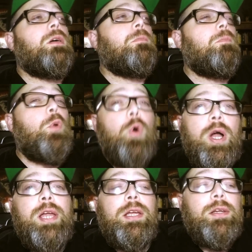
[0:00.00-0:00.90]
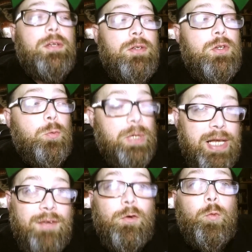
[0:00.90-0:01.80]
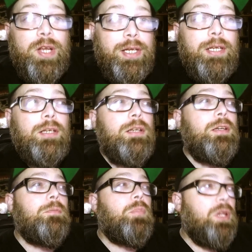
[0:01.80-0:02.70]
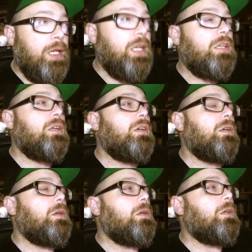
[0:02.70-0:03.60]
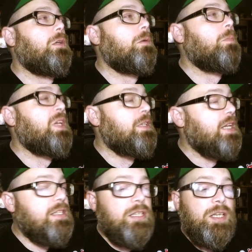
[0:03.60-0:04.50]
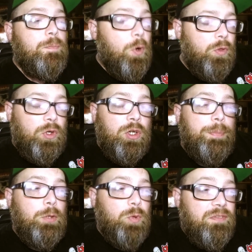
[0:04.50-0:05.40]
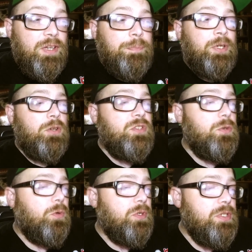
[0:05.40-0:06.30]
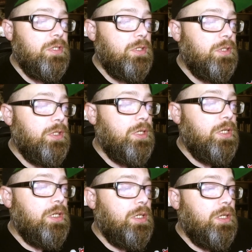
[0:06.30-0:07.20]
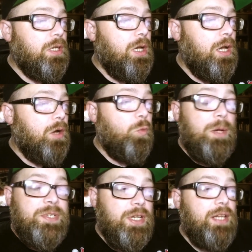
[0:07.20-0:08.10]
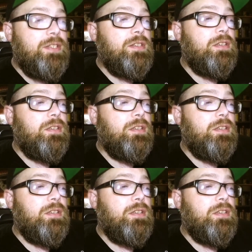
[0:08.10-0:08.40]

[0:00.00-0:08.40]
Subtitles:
boy, do we have a week planned. Me and Destiny both are going to be revamping our stores, websites,